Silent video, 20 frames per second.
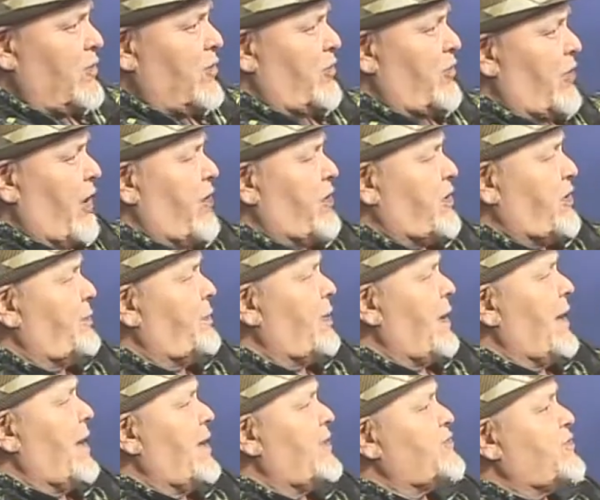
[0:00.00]
to take you
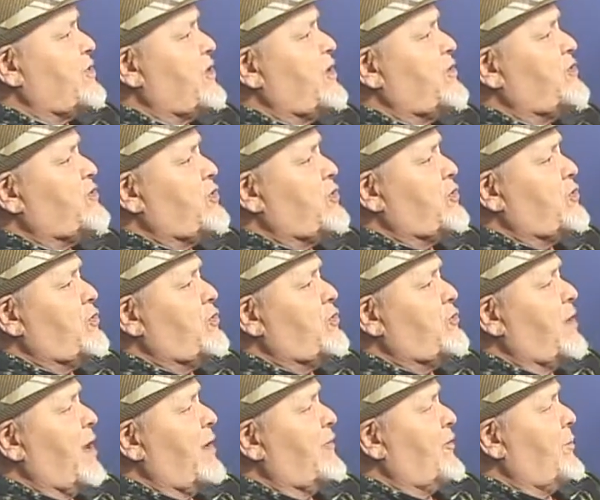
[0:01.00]
places
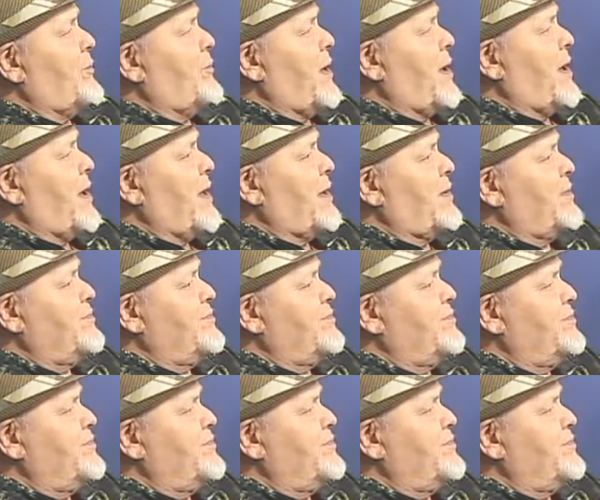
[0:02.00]
you've never been.